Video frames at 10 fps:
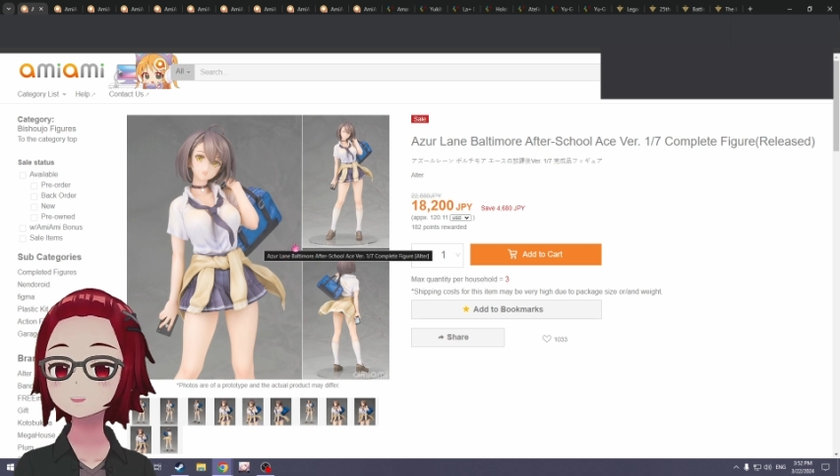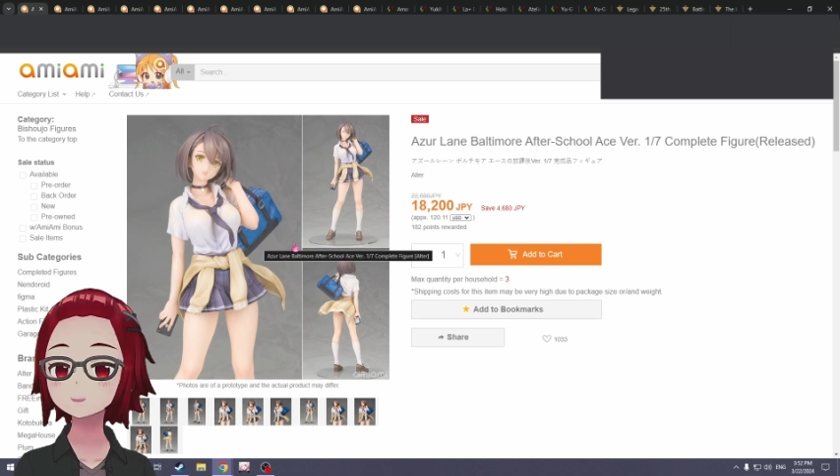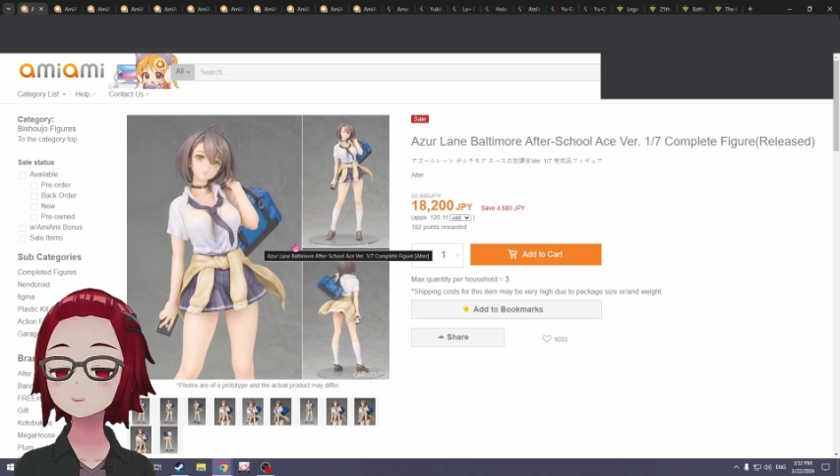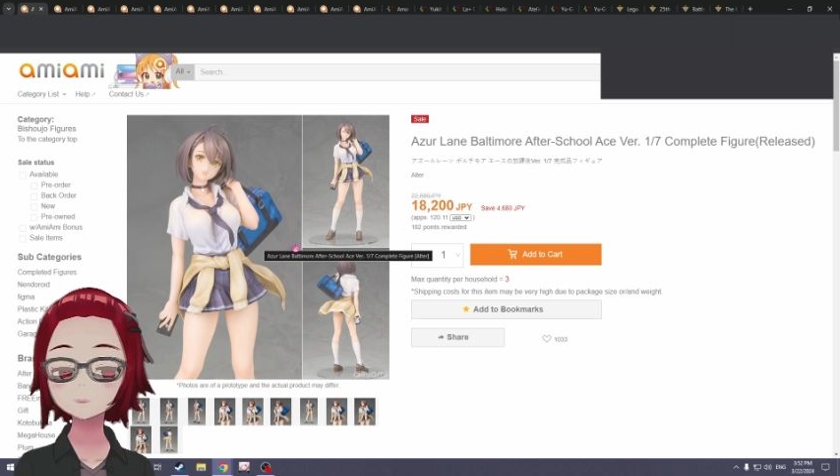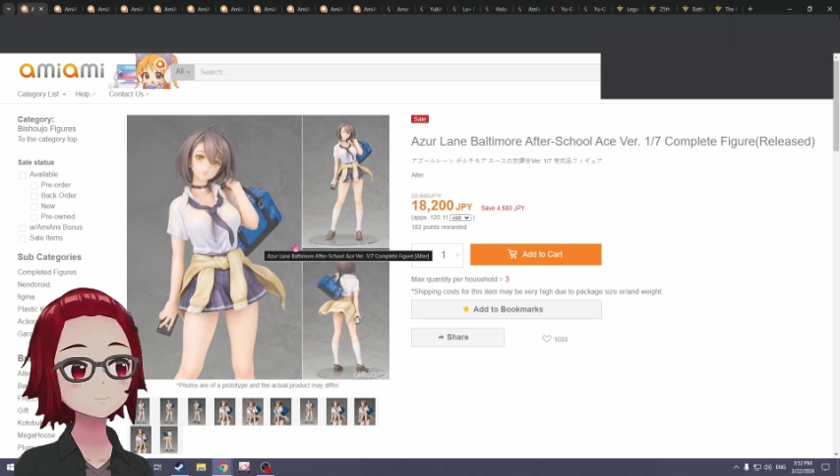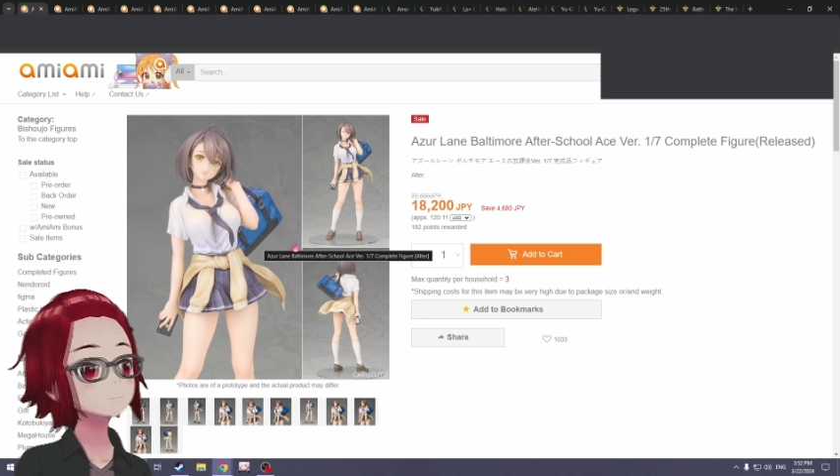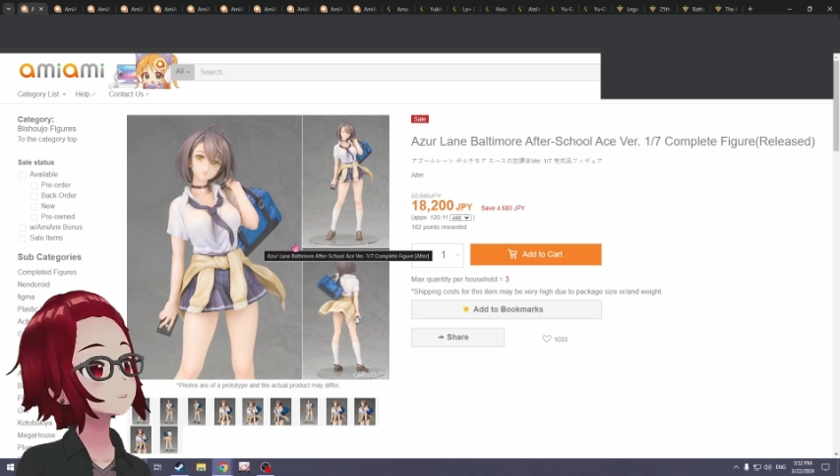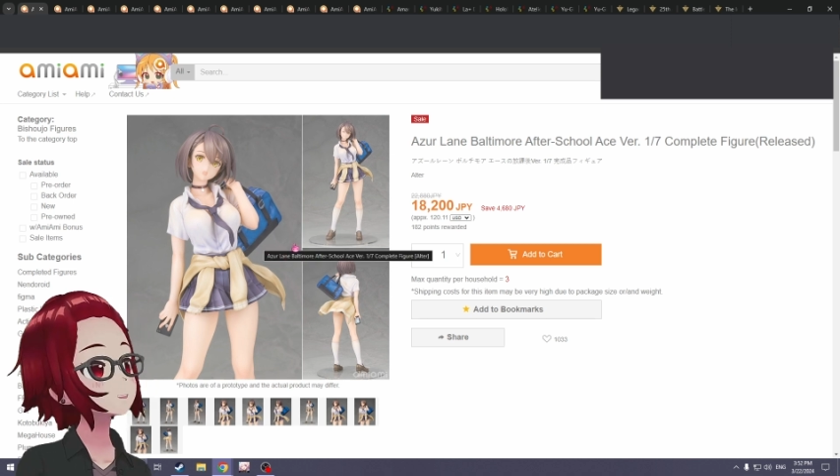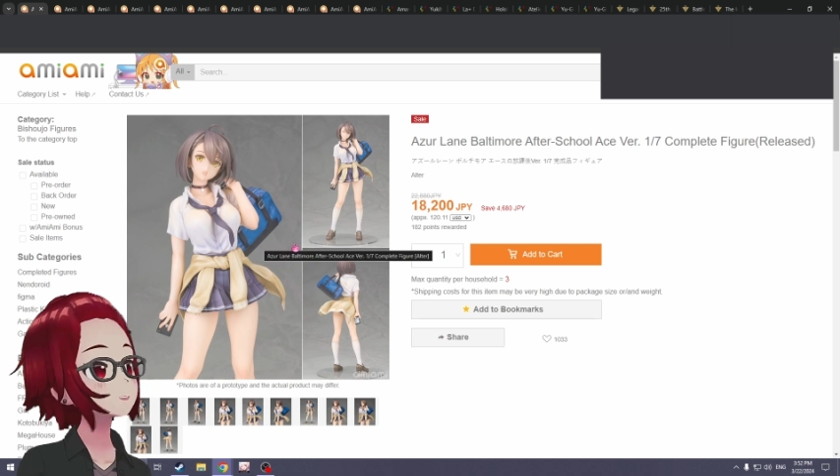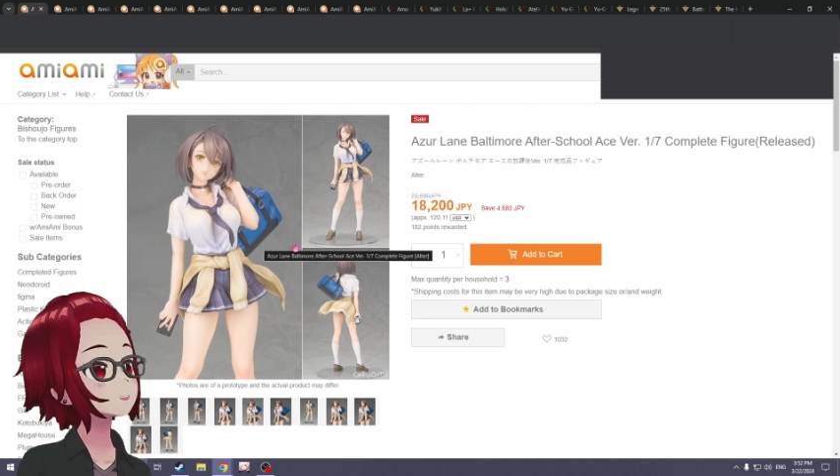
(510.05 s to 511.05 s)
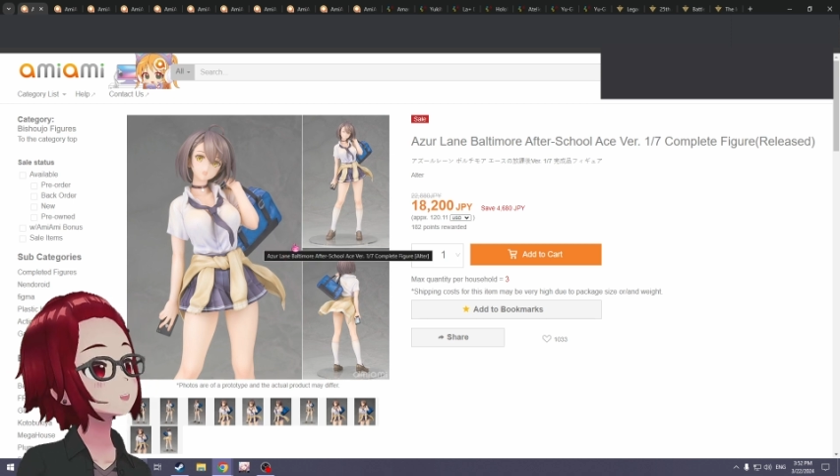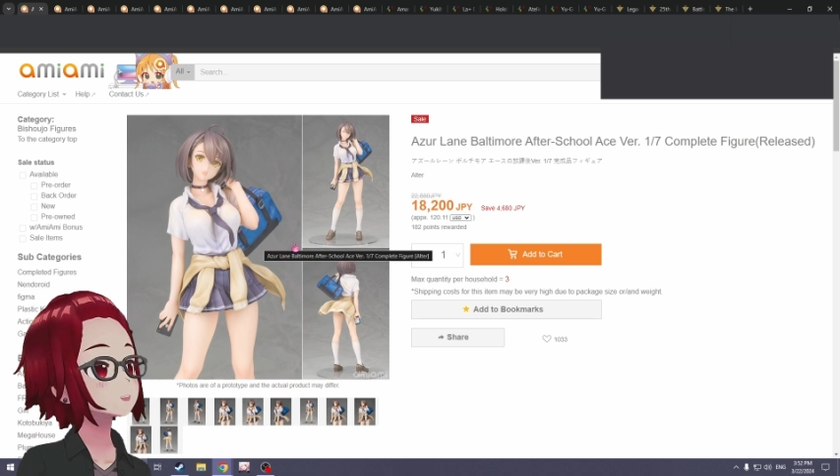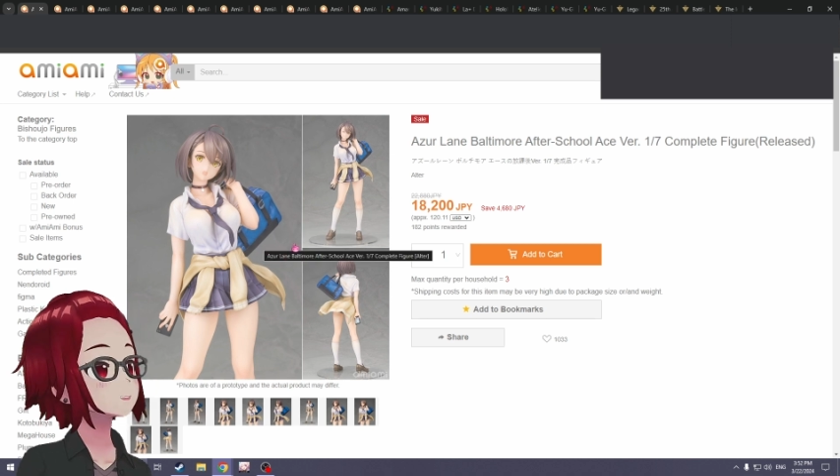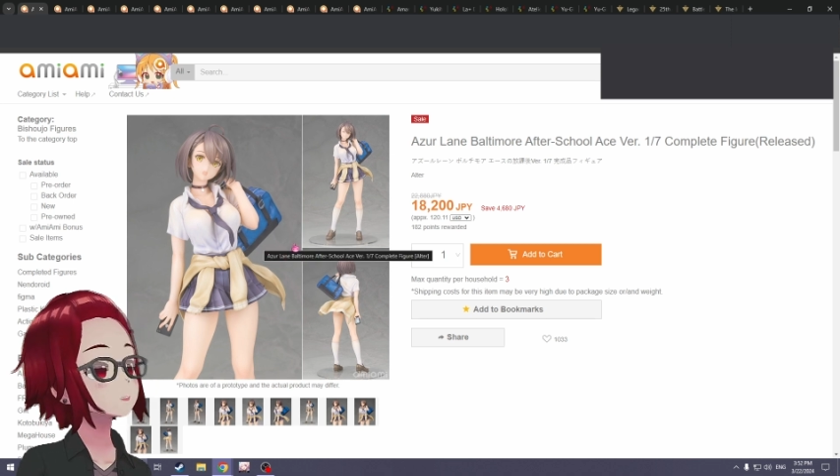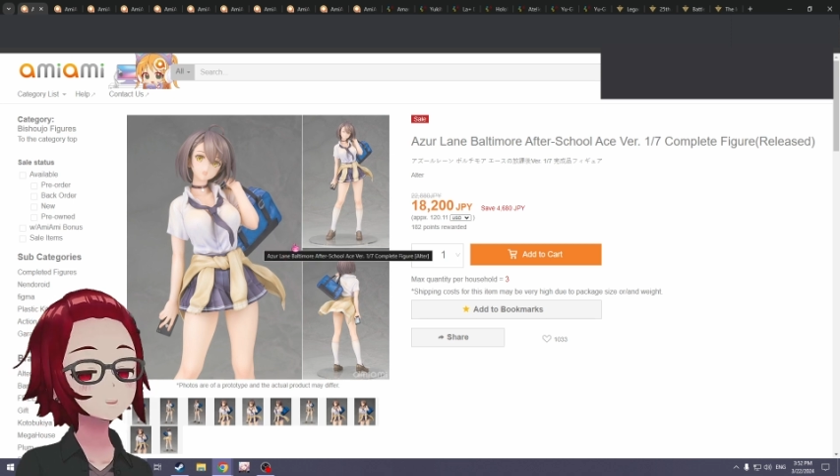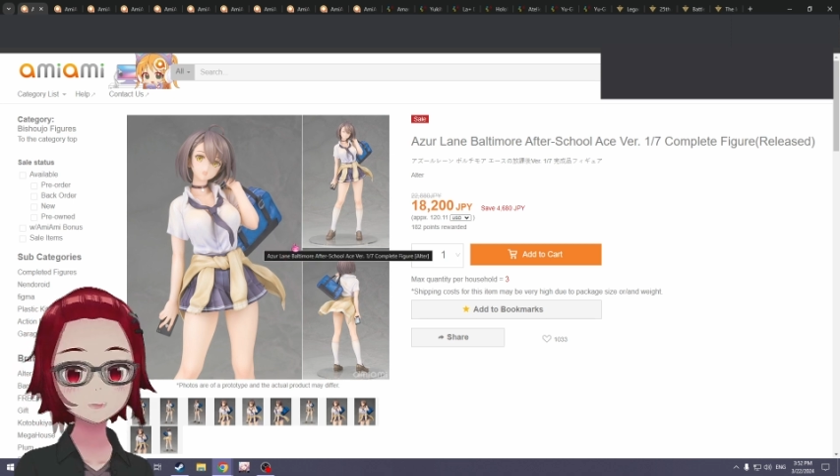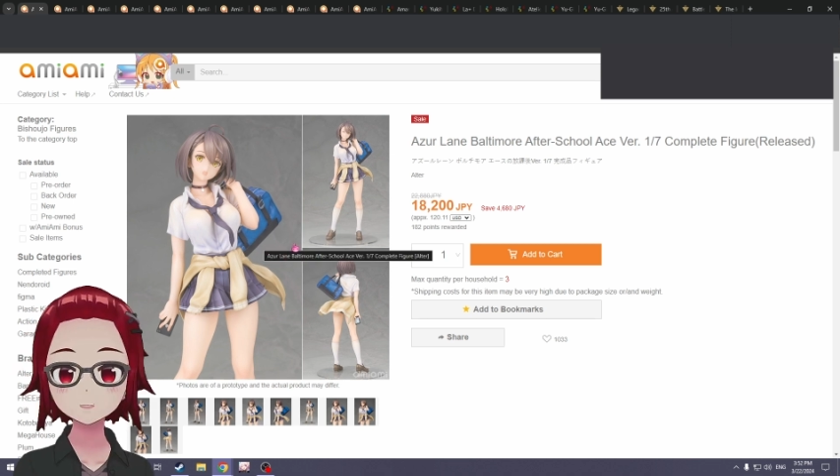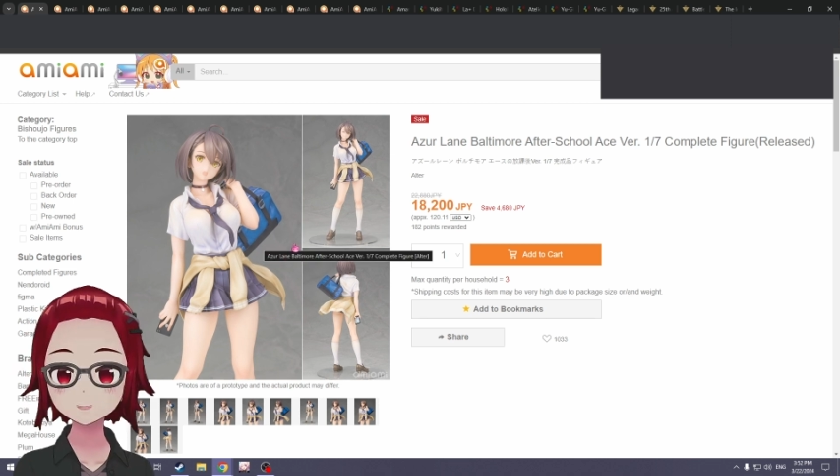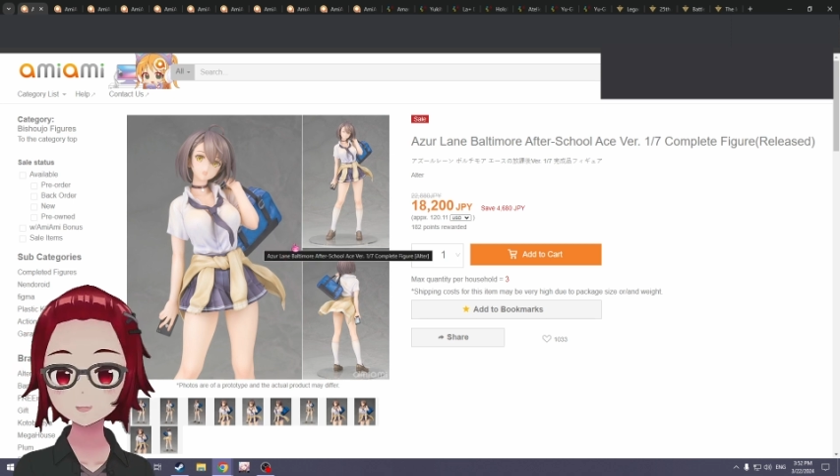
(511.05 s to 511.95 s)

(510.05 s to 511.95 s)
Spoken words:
So she's, like, sitting on my shelf and everything,